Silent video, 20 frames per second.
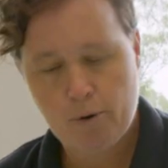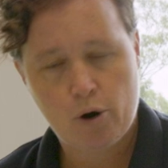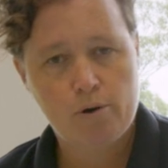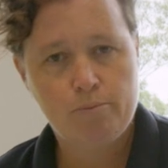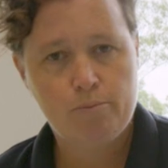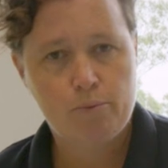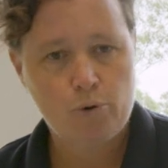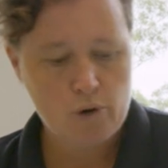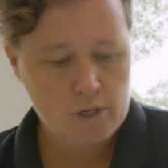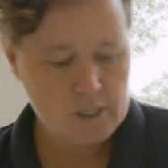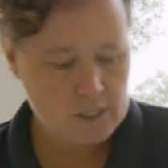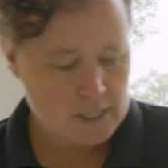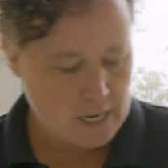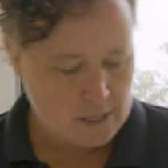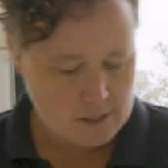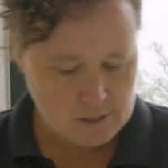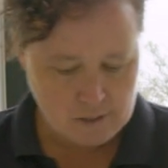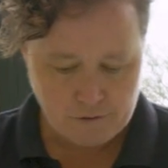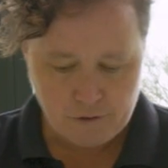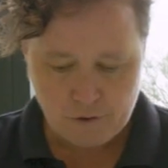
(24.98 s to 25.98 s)
bottom boards. Now
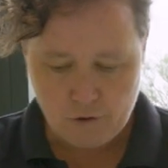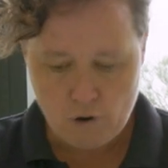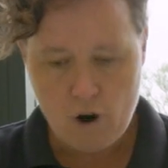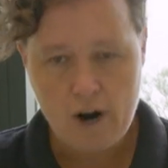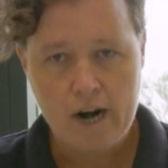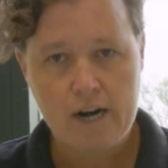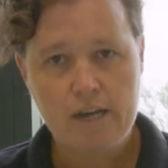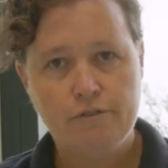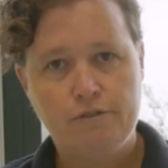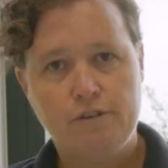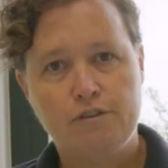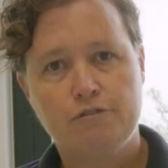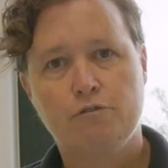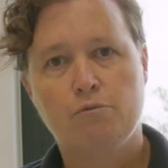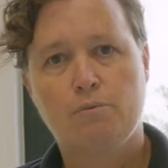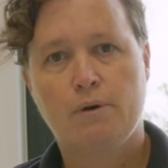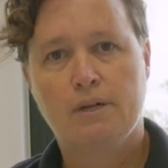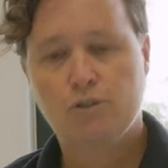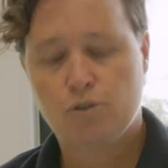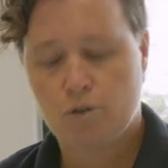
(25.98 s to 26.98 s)
there's a variety of
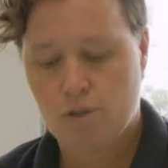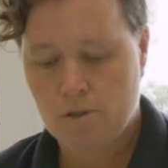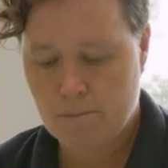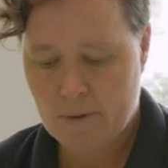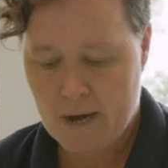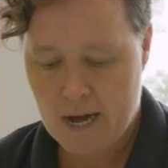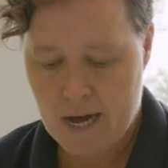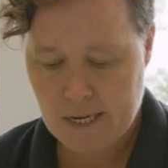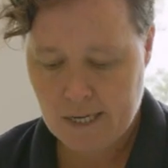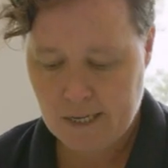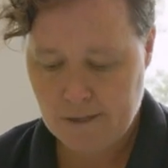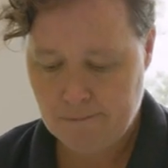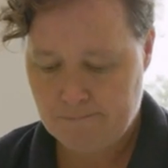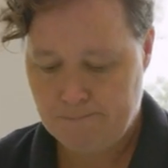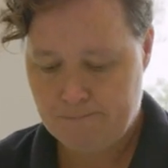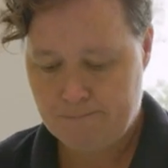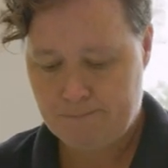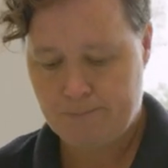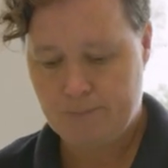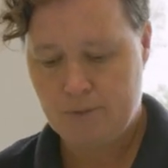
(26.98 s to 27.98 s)
different ones on the market,
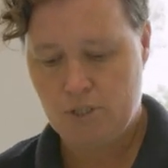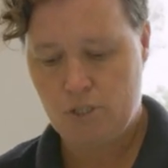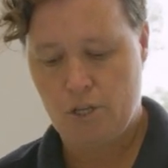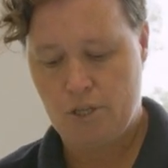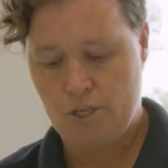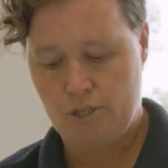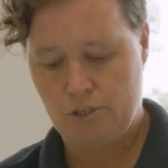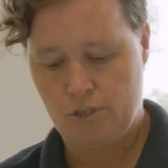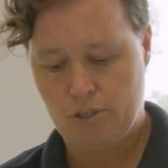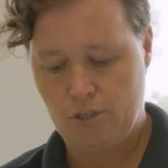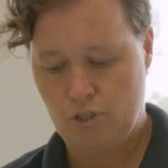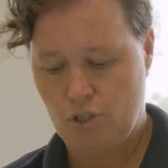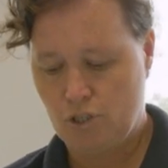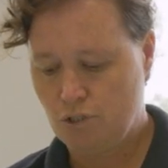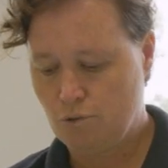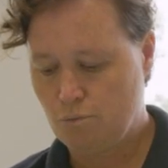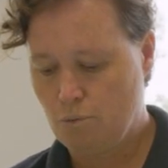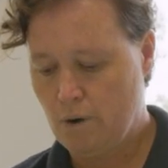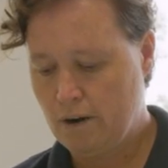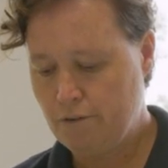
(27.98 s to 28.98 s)
so this is
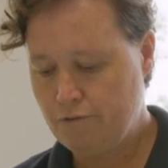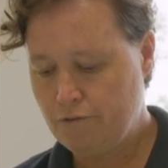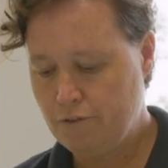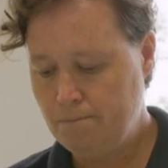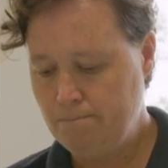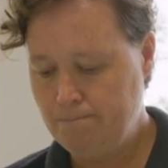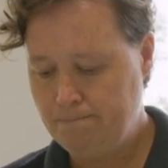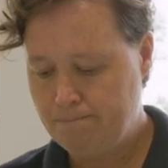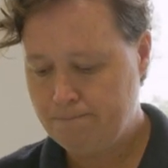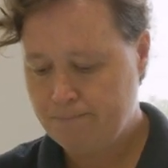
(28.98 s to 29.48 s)
just one of them.